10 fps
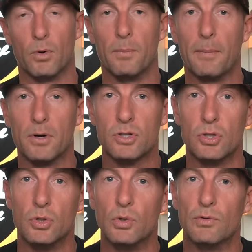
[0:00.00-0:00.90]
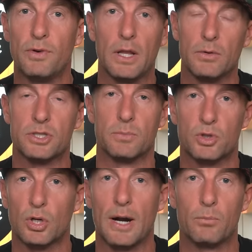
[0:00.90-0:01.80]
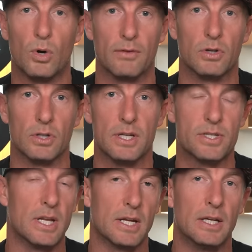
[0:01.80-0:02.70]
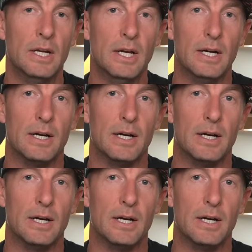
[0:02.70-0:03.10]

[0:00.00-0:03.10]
Remember to follow us, subscribe wherever you're listening.